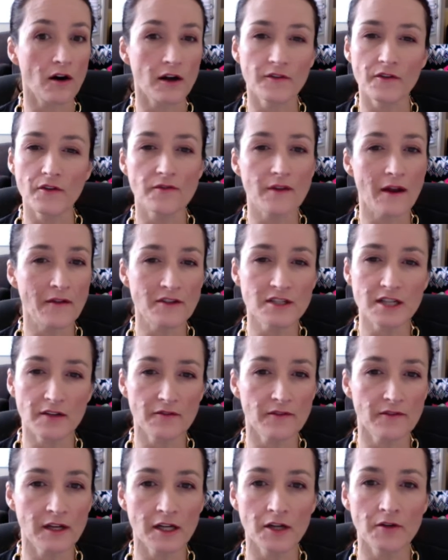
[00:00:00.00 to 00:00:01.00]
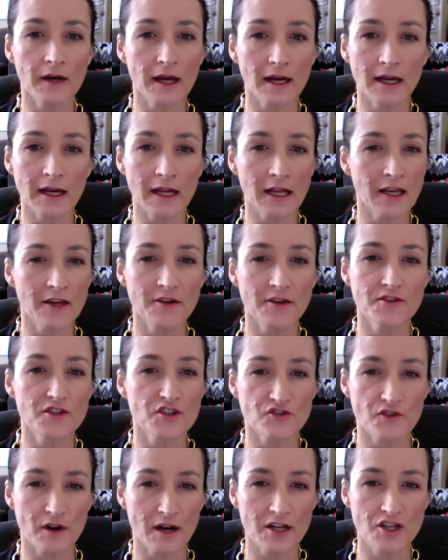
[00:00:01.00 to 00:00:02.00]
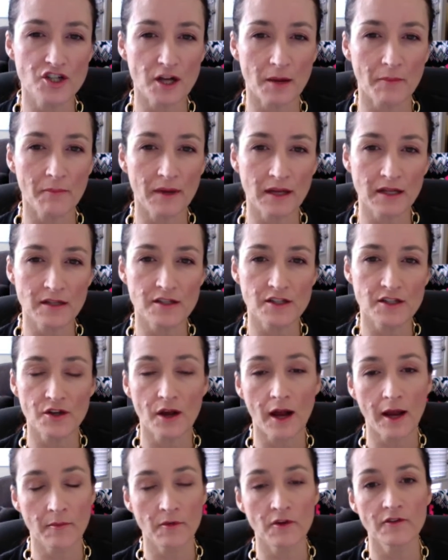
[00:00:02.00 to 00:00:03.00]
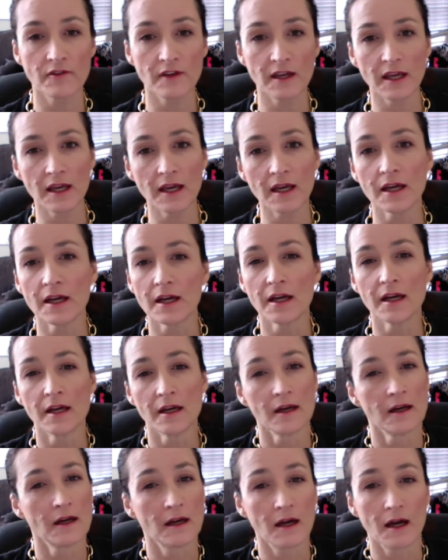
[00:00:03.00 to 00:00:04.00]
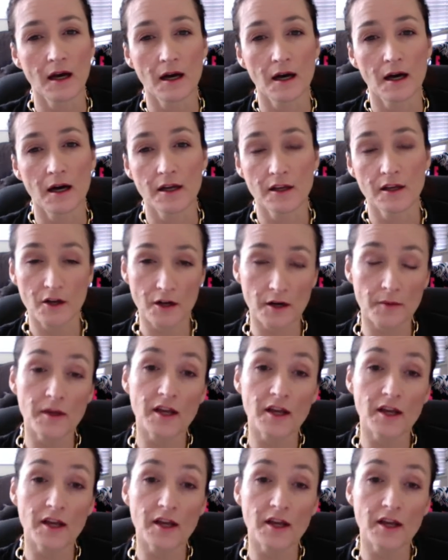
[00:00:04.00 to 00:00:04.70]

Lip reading: If you've never done video editing and you just try to jump into iMovie, you're going to be